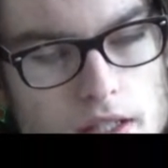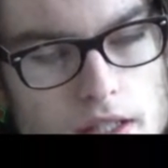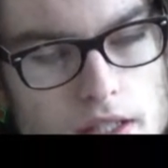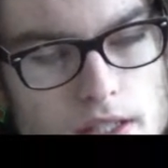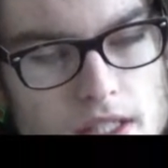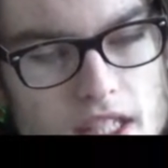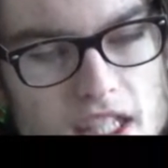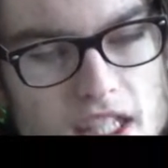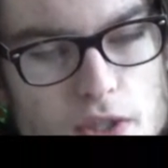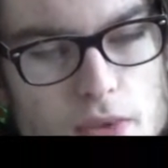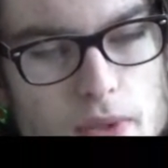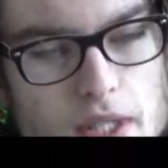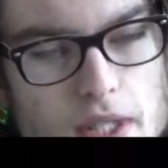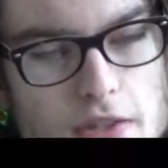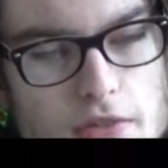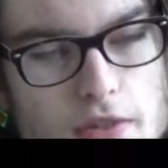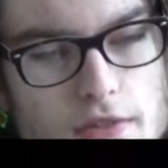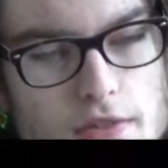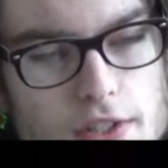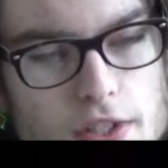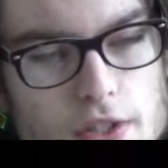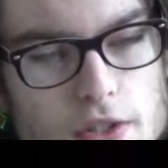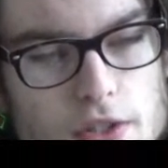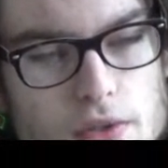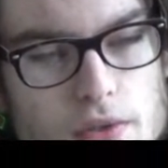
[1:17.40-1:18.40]
this week's
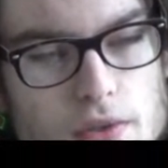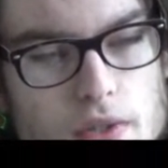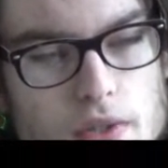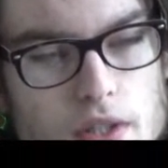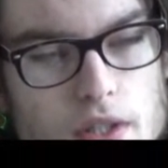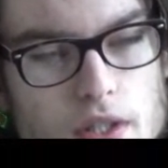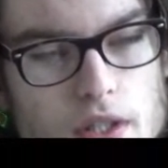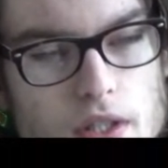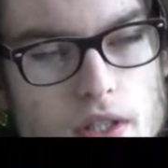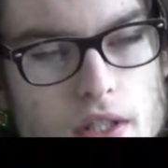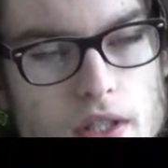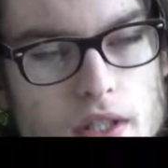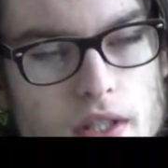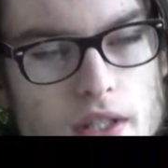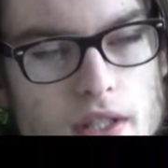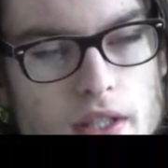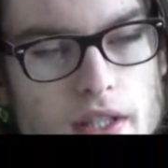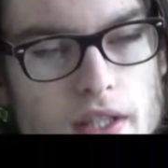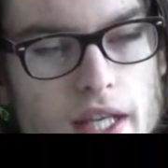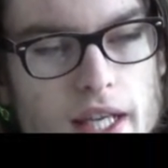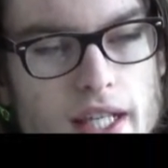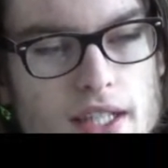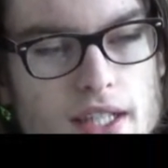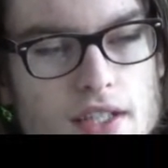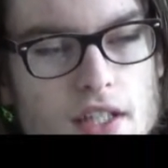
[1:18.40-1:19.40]
review
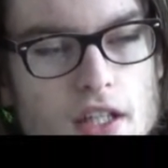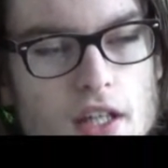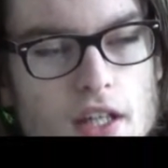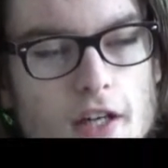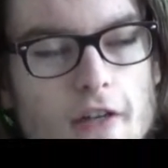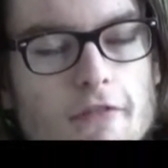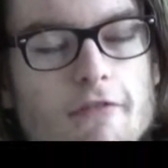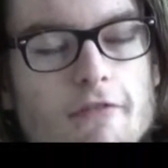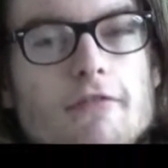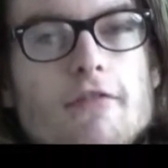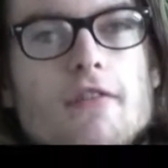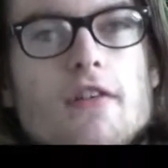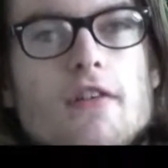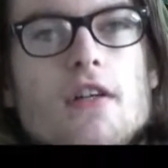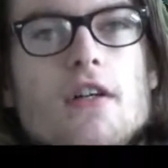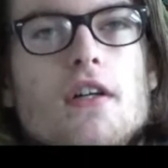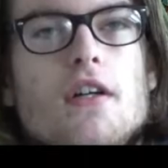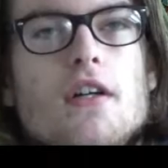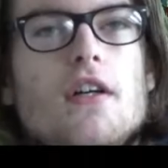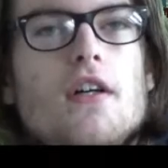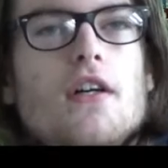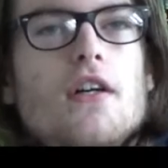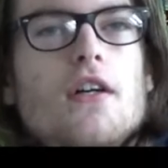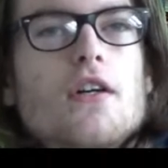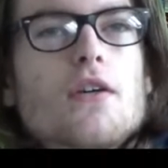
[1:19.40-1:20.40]
kicks off
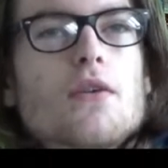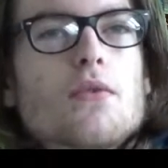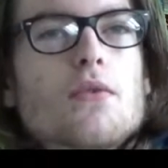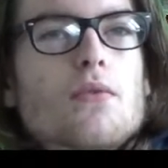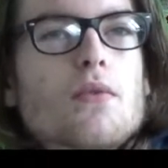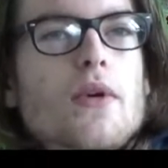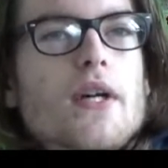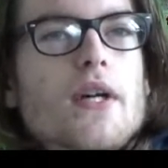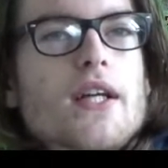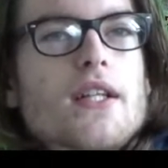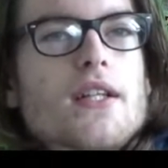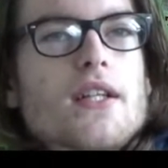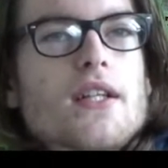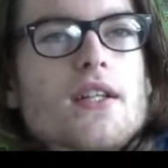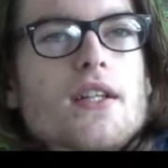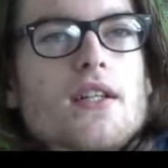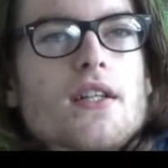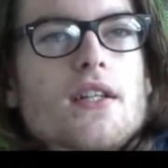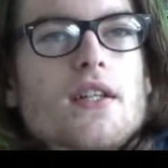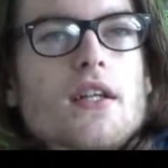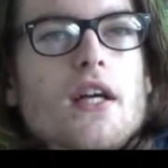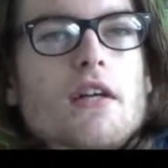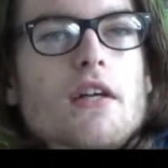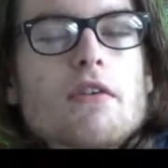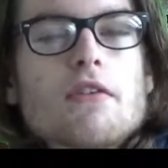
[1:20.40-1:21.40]
with
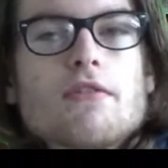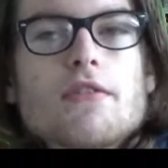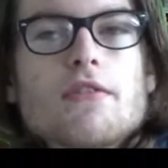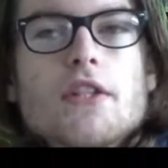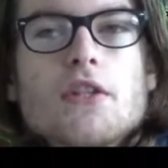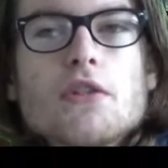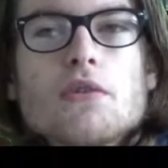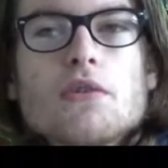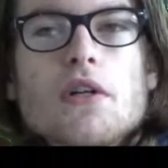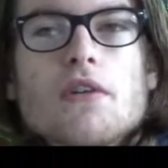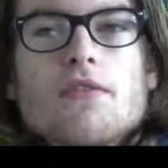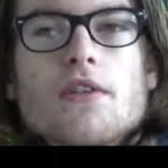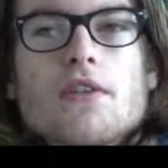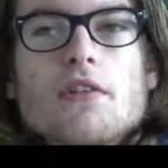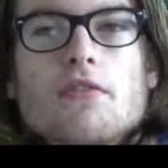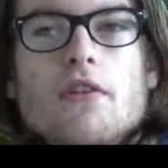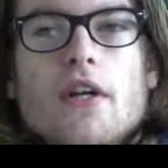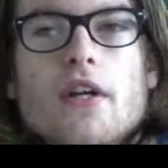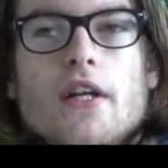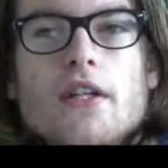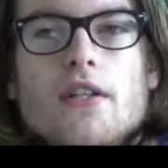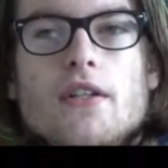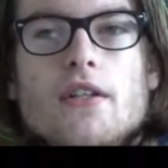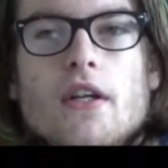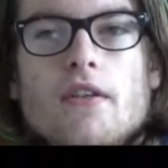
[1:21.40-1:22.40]
a review of the
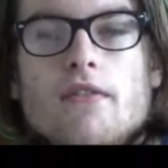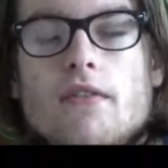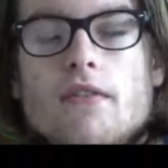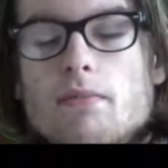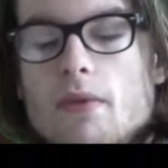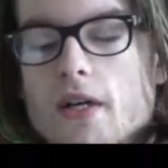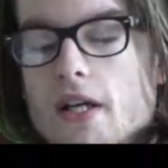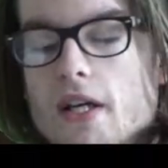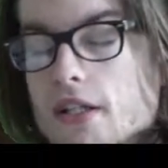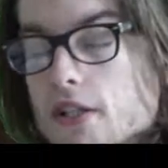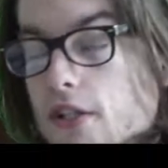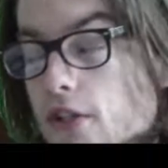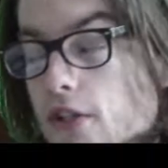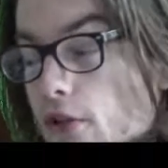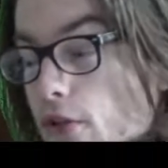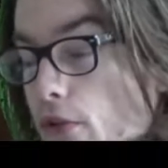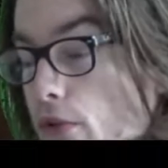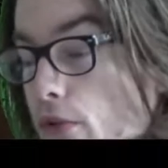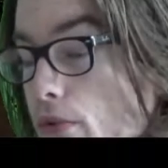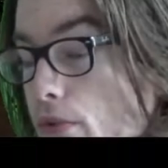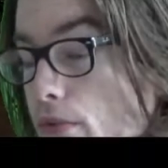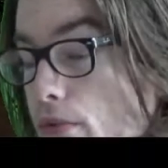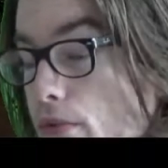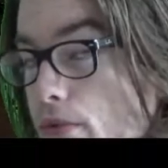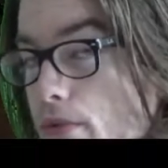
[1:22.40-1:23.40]
brand
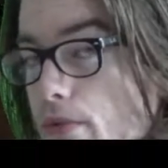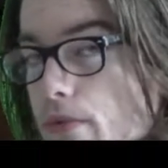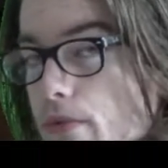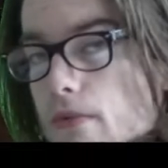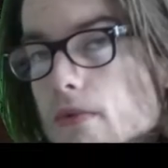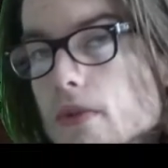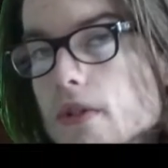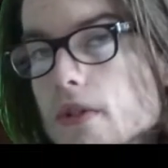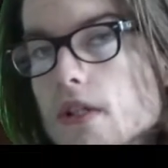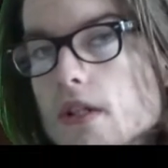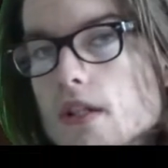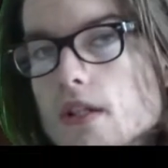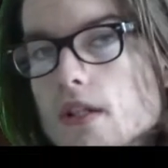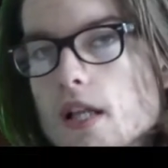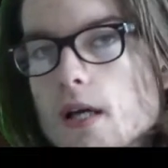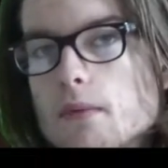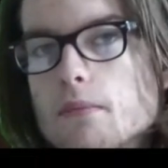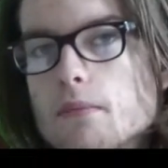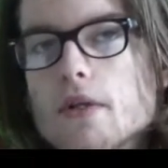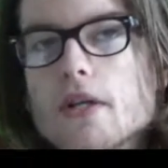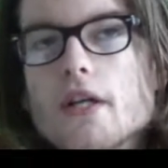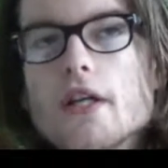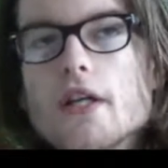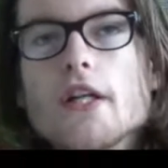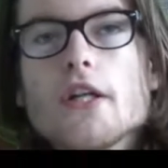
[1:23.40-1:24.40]
new
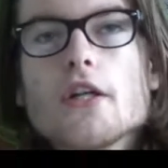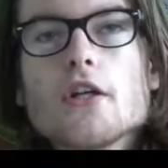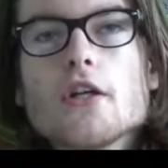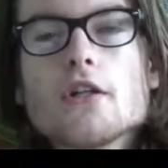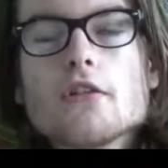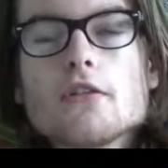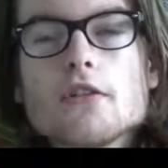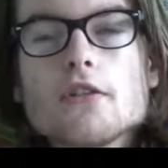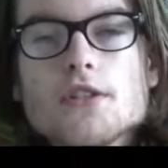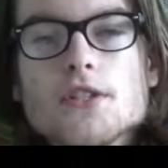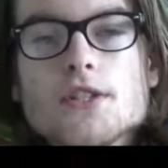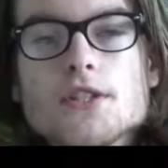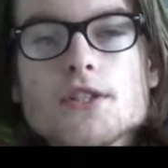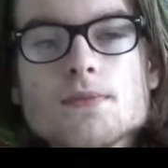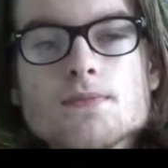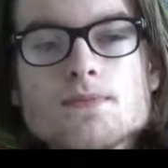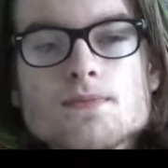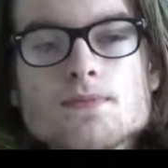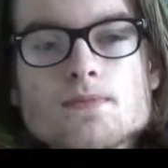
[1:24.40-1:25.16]
Lamborghini Urus.